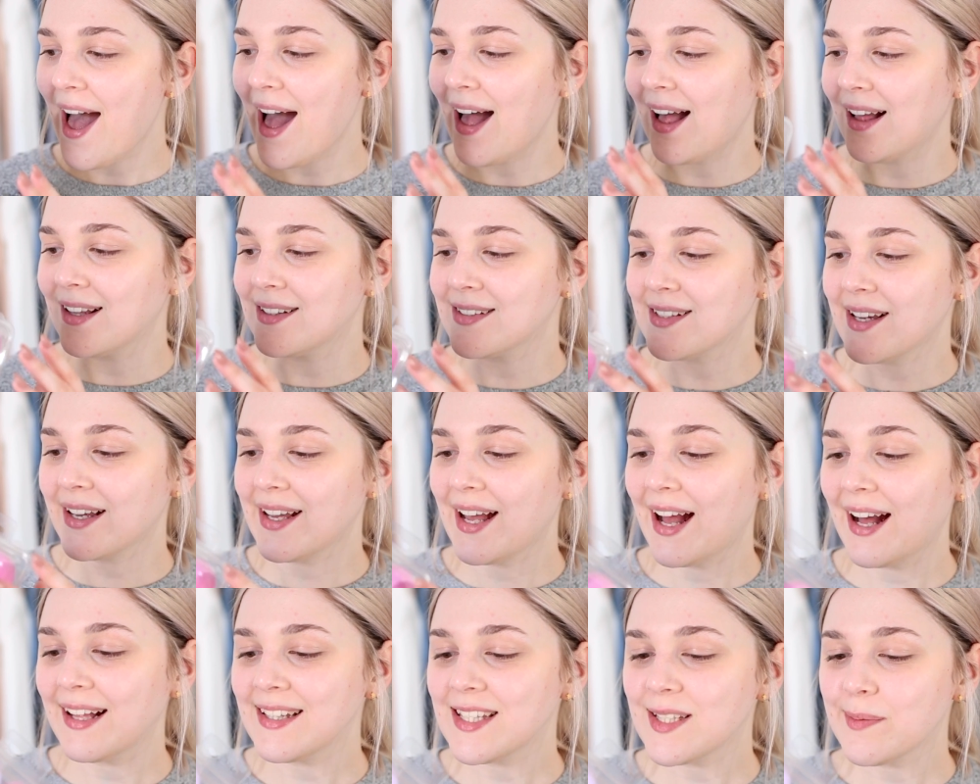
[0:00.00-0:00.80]
And I
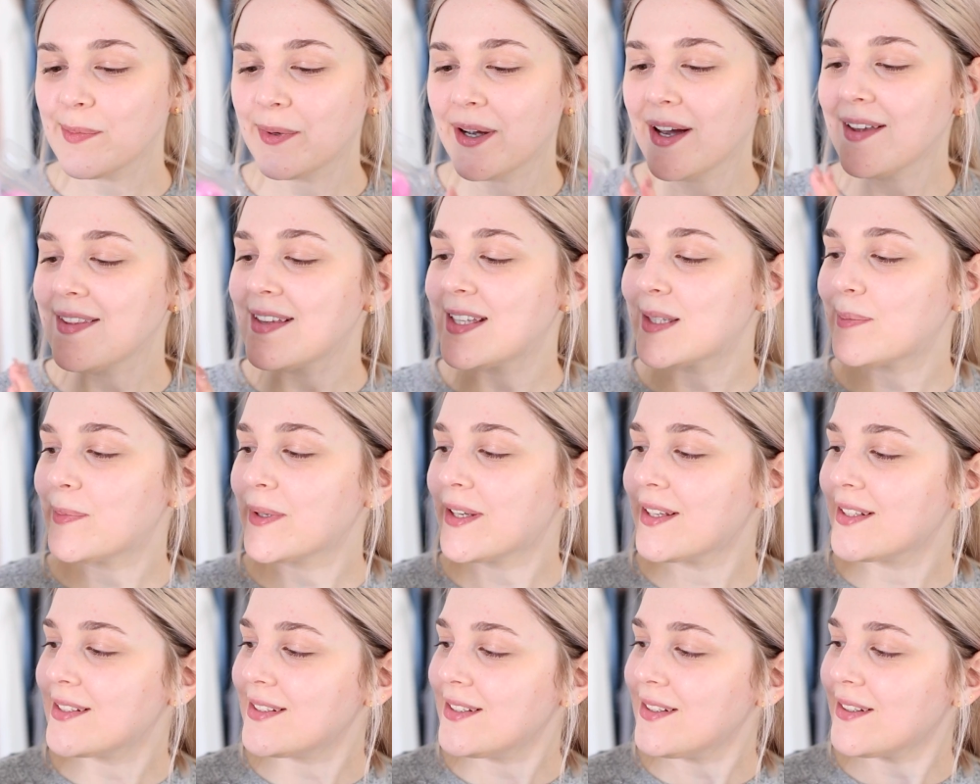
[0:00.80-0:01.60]
had to buy these
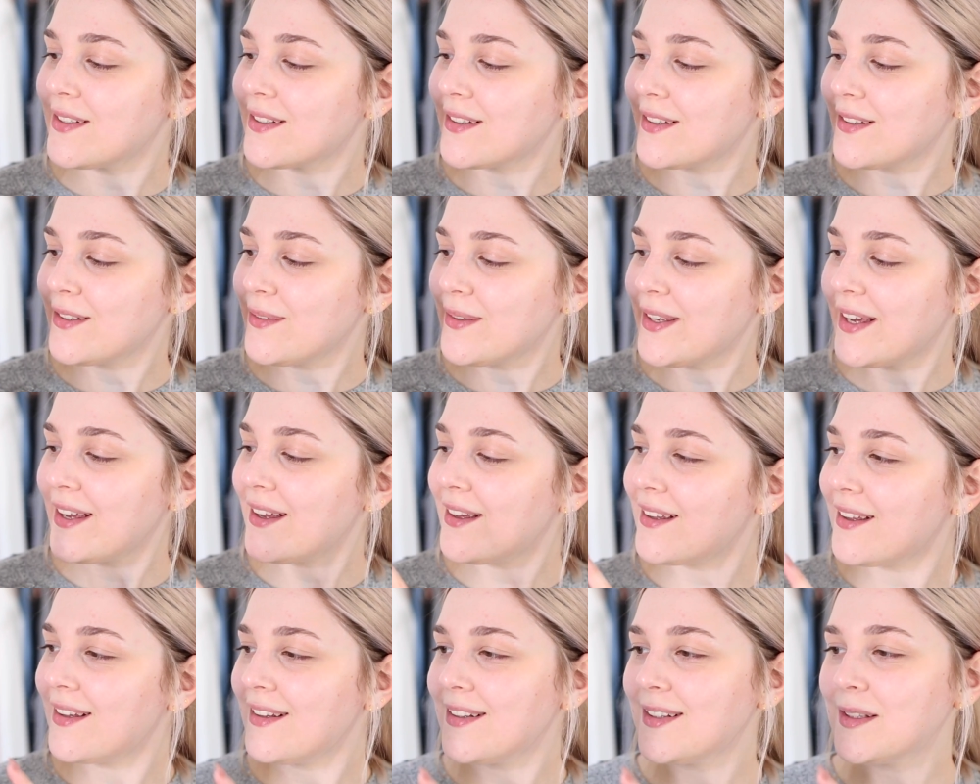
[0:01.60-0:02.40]
because look, you
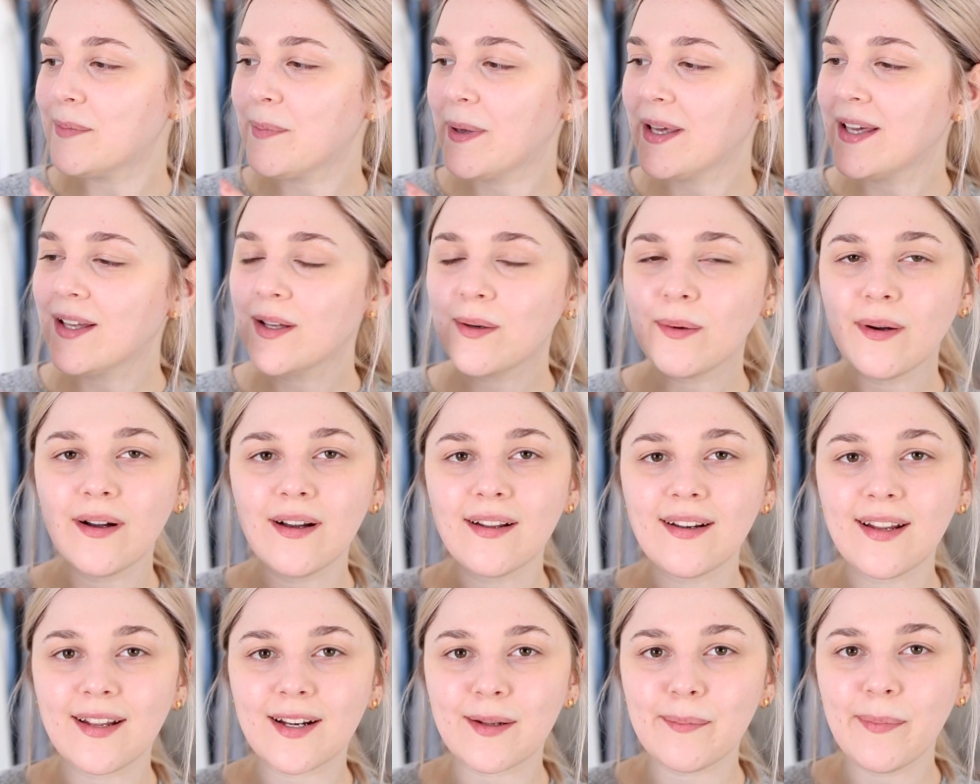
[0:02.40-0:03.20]
get a little pink
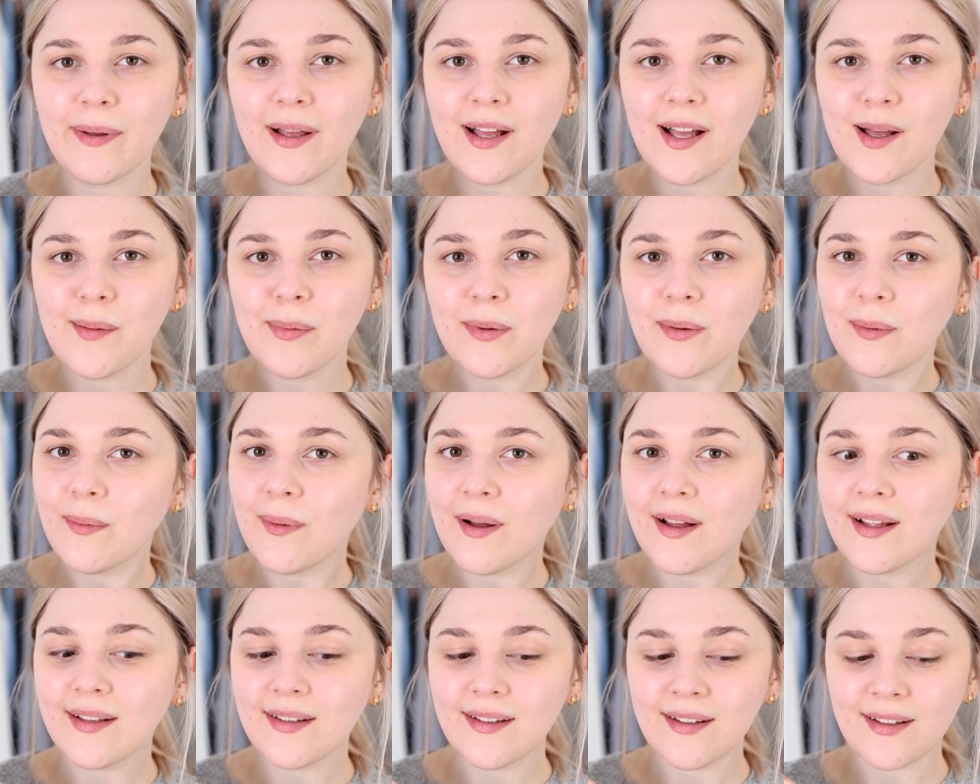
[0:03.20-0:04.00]
one and a purple
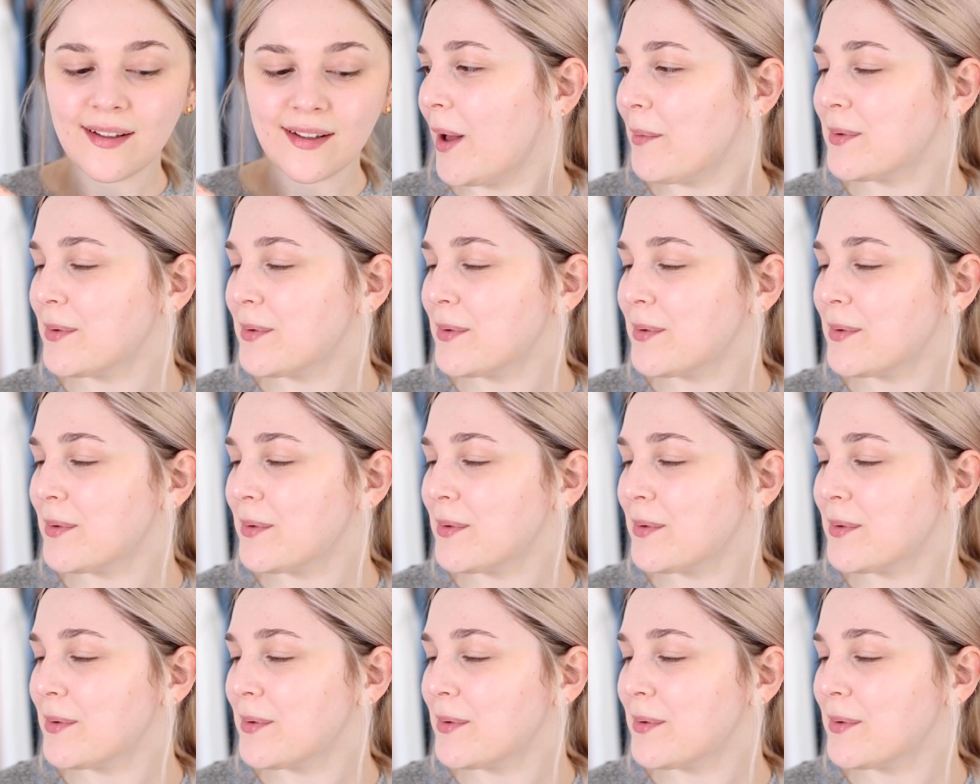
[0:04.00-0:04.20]
one.